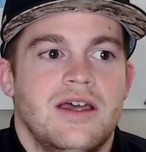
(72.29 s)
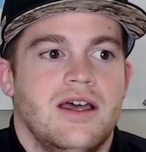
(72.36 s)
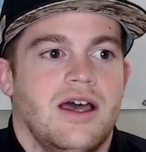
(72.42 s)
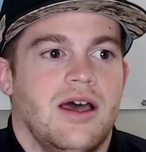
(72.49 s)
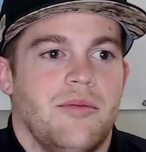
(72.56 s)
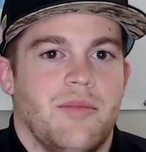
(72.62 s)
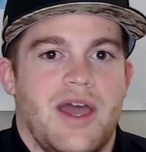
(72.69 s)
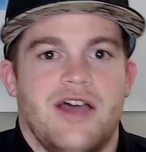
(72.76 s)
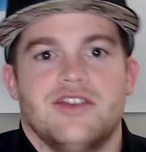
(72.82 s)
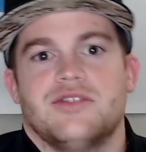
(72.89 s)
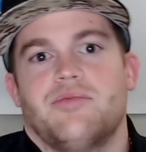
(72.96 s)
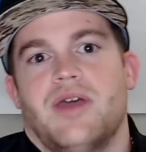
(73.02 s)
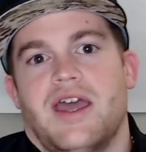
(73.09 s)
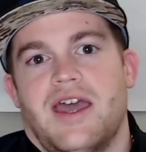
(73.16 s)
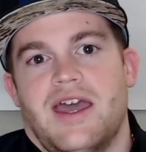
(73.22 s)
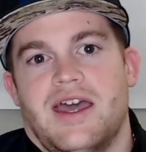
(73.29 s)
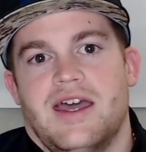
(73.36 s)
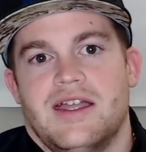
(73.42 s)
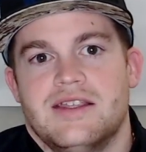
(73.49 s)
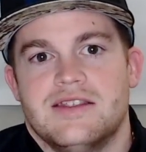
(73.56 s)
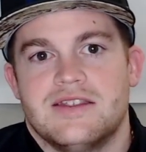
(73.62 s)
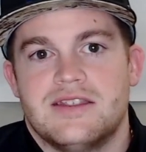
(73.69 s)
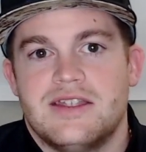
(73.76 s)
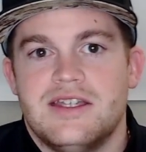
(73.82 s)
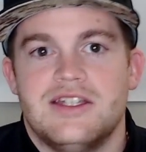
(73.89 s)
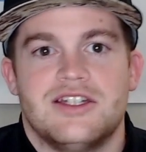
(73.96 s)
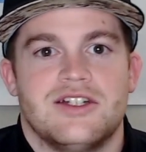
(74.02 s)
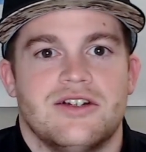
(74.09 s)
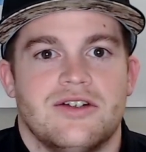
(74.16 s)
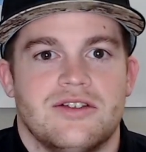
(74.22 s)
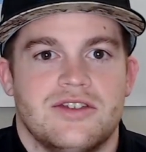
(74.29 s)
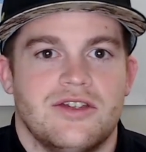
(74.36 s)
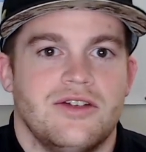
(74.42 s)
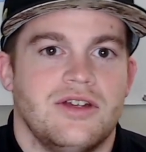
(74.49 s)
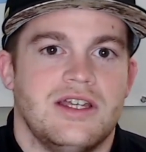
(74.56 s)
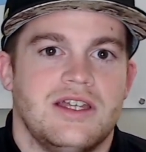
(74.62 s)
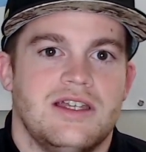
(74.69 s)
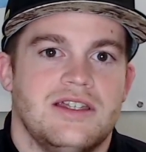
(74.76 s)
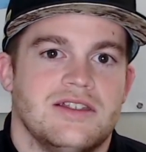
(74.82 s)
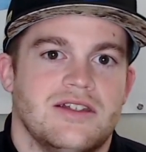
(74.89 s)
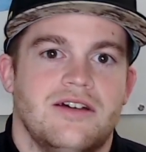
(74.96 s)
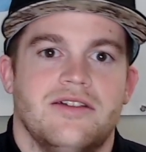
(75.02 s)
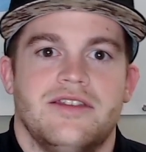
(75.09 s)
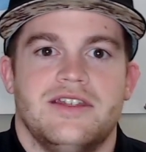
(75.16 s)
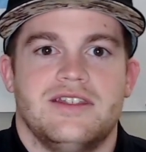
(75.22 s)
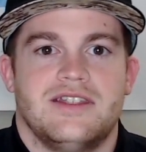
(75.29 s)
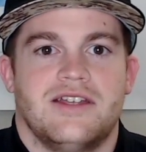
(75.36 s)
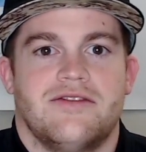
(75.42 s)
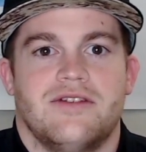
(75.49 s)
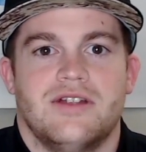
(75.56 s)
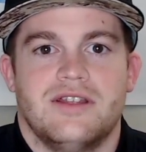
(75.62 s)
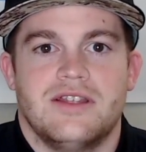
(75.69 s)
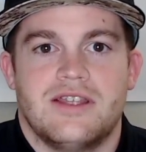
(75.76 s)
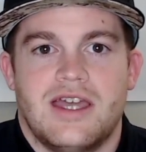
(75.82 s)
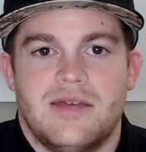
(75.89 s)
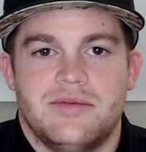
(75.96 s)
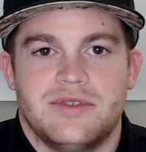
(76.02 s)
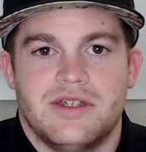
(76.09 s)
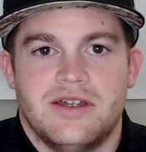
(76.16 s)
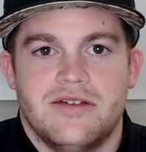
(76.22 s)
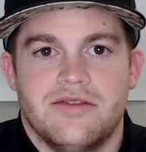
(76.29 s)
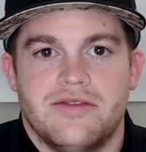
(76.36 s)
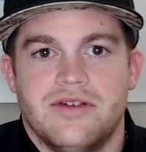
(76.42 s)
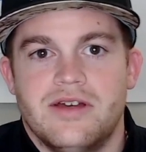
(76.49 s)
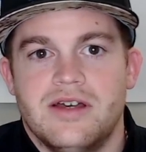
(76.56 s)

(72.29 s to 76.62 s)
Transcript: mouse pads, t-shirts, hoodies, all these different types of